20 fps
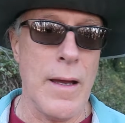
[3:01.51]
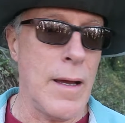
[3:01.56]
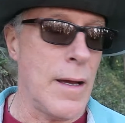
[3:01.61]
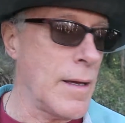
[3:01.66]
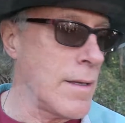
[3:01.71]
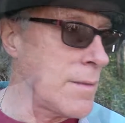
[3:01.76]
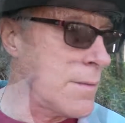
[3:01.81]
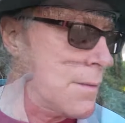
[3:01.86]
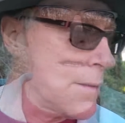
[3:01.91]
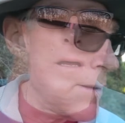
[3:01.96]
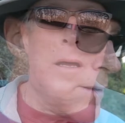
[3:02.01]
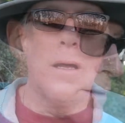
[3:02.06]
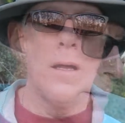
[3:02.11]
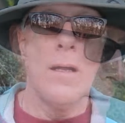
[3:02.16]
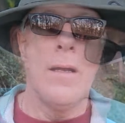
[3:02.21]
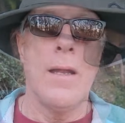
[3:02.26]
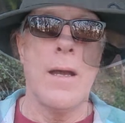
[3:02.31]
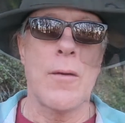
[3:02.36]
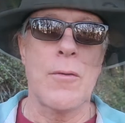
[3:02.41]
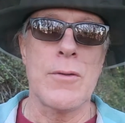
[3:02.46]
And
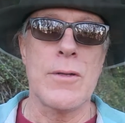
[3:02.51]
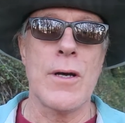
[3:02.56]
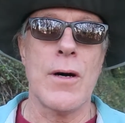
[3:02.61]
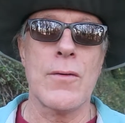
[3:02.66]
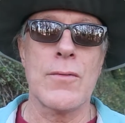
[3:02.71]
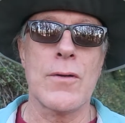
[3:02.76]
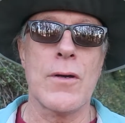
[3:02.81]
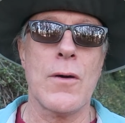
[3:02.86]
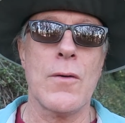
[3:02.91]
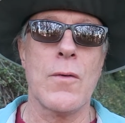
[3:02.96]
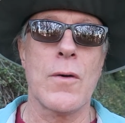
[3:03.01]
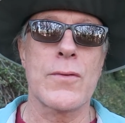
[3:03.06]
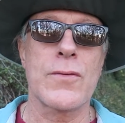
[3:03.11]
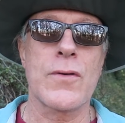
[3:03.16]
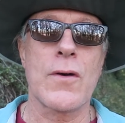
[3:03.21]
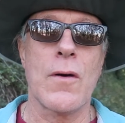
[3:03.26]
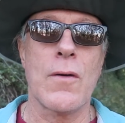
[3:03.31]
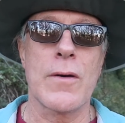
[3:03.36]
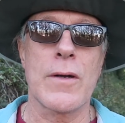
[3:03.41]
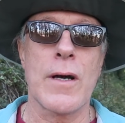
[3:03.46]
now we don't know what's
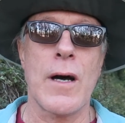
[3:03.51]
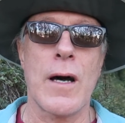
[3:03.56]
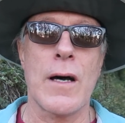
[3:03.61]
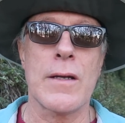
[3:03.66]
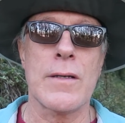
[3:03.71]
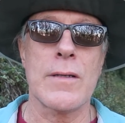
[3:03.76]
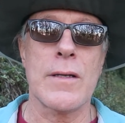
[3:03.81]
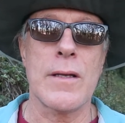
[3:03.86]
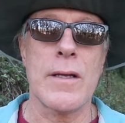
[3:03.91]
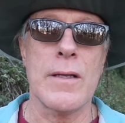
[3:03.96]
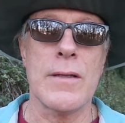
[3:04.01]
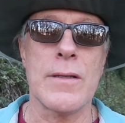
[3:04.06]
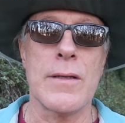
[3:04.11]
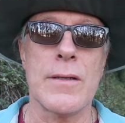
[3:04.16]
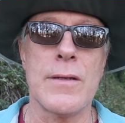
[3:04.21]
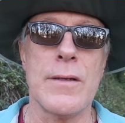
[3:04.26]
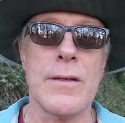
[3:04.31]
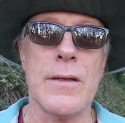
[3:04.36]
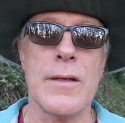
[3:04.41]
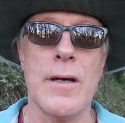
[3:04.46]
going on in
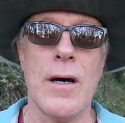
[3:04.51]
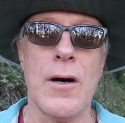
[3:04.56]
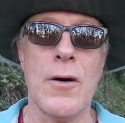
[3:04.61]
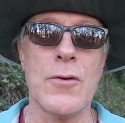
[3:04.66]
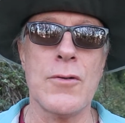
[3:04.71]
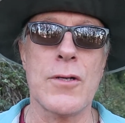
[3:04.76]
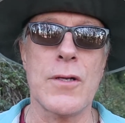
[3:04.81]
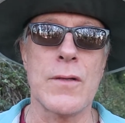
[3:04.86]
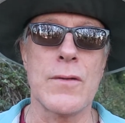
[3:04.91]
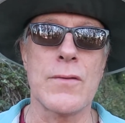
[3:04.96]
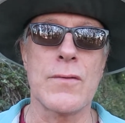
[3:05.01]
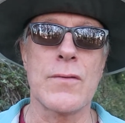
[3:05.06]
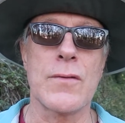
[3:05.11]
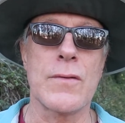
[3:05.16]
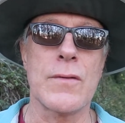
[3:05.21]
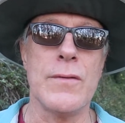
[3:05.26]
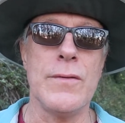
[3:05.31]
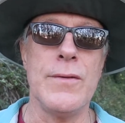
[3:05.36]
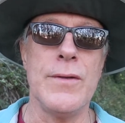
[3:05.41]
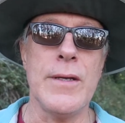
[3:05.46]
the
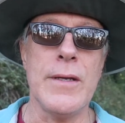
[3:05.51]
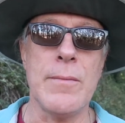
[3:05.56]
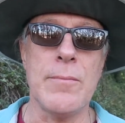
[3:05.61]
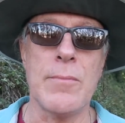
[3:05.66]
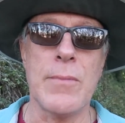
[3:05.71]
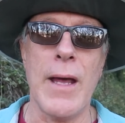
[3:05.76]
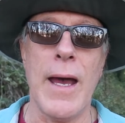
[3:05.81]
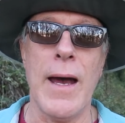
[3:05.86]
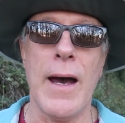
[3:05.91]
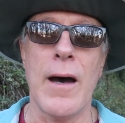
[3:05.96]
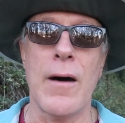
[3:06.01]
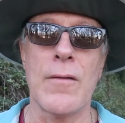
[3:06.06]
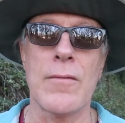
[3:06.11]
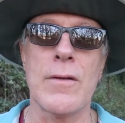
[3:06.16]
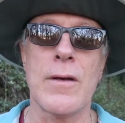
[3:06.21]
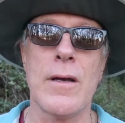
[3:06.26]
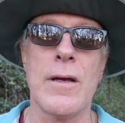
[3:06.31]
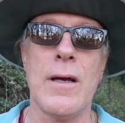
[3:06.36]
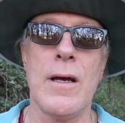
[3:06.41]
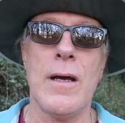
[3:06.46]
oceans deep down,
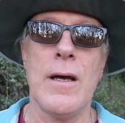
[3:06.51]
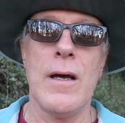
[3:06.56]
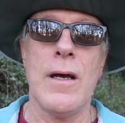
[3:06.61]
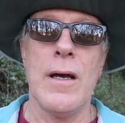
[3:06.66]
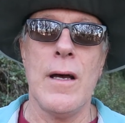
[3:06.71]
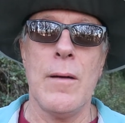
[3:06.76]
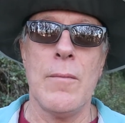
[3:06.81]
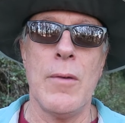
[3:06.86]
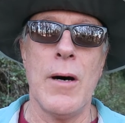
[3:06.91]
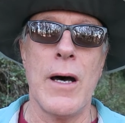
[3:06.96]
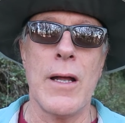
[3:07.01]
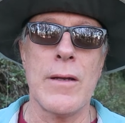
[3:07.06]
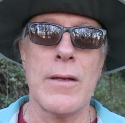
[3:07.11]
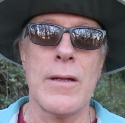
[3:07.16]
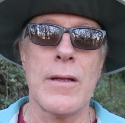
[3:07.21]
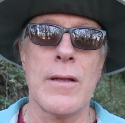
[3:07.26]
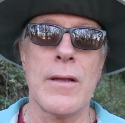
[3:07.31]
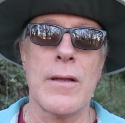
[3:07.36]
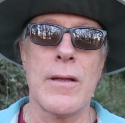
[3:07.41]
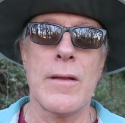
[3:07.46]
but
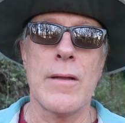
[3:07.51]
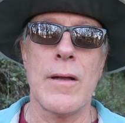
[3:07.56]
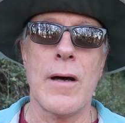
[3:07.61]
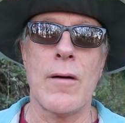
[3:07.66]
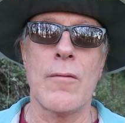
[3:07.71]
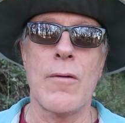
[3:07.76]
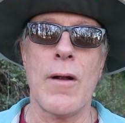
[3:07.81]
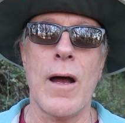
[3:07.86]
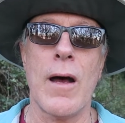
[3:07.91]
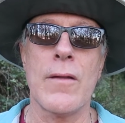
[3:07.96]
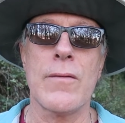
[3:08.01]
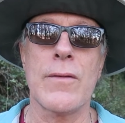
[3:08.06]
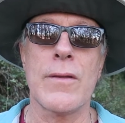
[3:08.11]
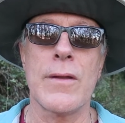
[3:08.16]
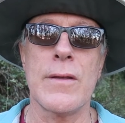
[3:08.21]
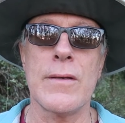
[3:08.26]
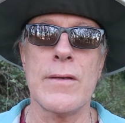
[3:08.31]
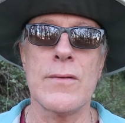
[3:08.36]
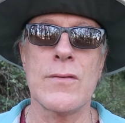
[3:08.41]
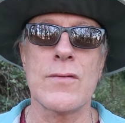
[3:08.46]
around
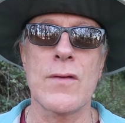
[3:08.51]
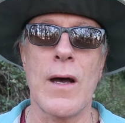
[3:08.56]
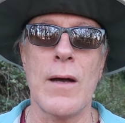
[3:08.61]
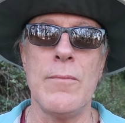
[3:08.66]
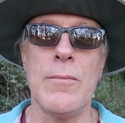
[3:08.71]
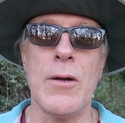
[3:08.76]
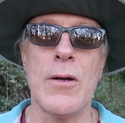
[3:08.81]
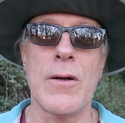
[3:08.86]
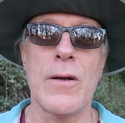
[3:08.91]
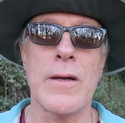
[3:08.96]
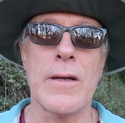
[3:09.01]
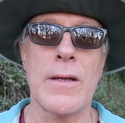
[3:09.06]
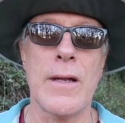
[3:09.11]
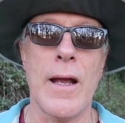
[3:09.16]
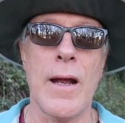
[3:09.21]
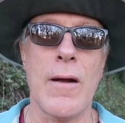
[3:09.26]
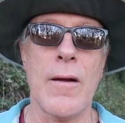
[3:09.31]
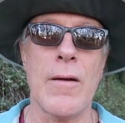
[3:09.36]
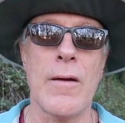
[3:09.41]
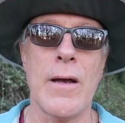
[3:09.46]
the Siberian
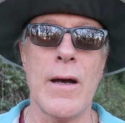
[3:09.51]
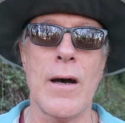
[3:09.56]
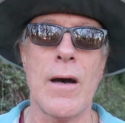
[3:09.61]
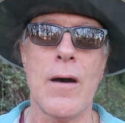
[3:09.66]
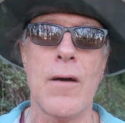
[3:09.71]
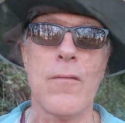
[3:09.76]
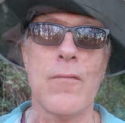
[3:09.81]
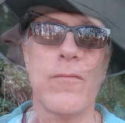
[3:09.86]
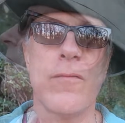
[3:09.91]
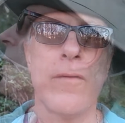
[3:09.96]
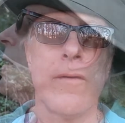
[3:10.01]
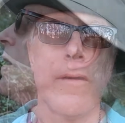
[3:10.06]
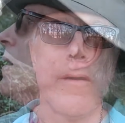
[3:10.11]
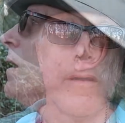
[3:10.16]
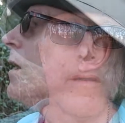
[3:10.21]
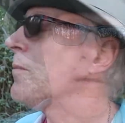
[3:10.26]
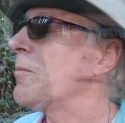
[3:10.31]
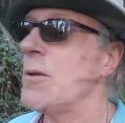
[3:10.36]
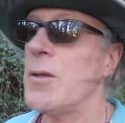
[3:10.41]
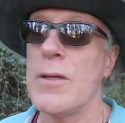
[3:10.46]
area of
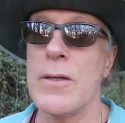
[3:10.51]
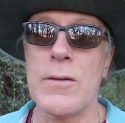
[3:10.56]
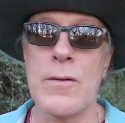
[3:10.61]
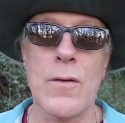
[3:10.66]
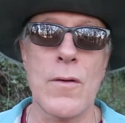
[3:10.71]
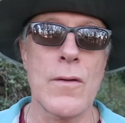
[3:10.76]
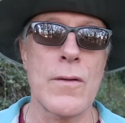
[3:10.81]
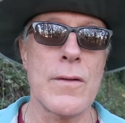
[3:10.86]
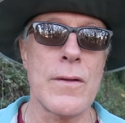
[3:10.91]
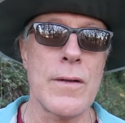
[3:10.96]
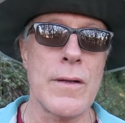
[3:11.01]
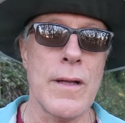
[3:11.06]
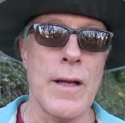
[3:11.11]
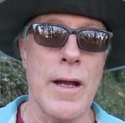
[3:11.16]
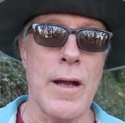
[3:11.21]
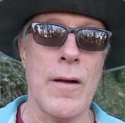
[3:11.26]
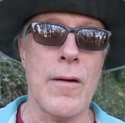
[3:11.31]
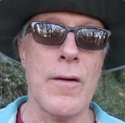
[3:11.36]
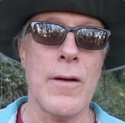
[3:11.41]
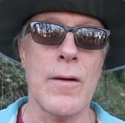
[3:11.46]
up in the northern
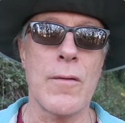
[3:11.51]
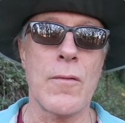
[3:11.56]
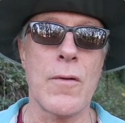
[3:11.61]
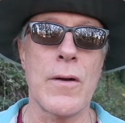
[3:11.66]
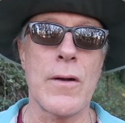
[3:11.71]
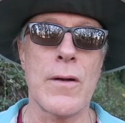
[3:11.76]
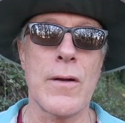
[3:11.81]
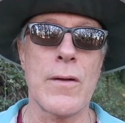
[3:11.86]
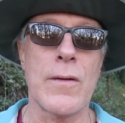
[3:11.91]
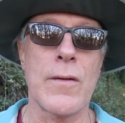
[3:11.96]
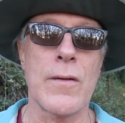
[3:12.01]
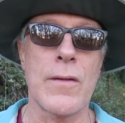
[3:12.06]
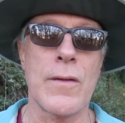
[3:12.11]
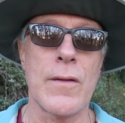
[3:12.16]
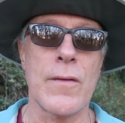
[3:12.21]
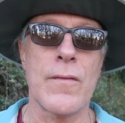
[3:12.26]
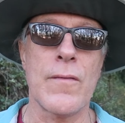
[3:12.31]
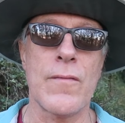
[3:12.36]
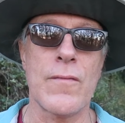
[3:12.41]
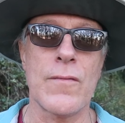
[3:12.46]
area where
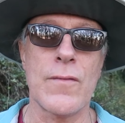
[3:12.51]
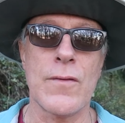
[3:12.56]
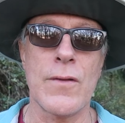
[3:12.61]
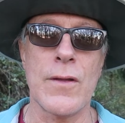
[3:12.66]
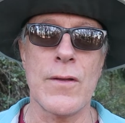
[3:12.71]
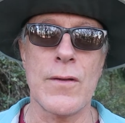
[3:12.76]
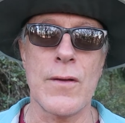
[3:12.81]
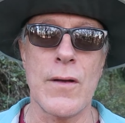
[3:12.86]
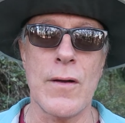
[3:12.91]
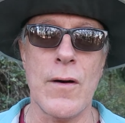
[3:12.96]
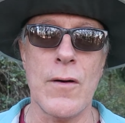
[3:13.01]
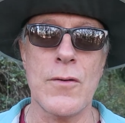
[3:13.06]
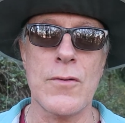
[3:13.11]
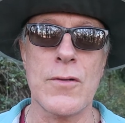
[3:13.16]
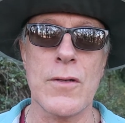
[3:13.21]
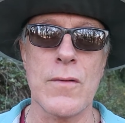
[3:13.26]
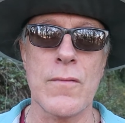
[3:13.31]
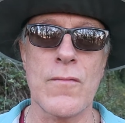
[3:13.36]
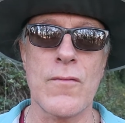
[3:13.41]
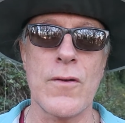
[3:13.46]
the, the
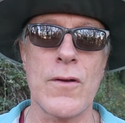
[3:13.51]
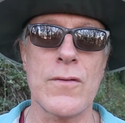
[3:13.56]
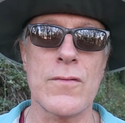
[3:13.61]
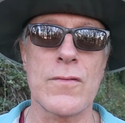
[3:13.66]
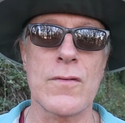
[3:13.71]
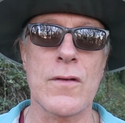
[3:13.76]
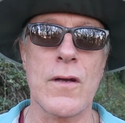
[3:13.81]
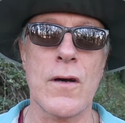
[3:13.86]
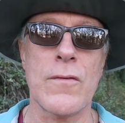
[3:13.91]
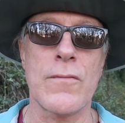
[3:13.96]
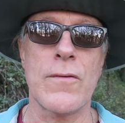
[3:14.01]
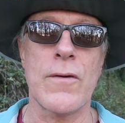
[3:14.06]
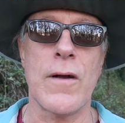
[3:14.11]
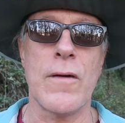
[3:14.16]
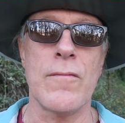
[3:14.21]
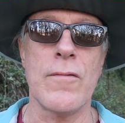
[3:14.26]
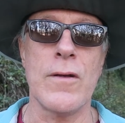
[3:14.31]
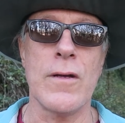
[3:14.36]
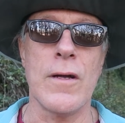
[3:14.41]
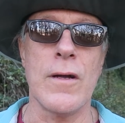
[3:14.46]
ocean freezes over
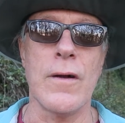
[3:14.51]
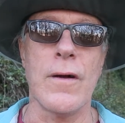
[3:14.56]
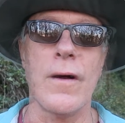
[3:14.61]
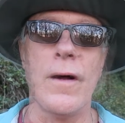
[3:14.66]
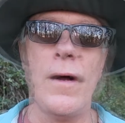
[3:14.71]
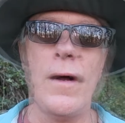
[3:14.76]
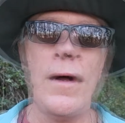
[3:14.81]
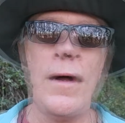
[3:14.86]
every year.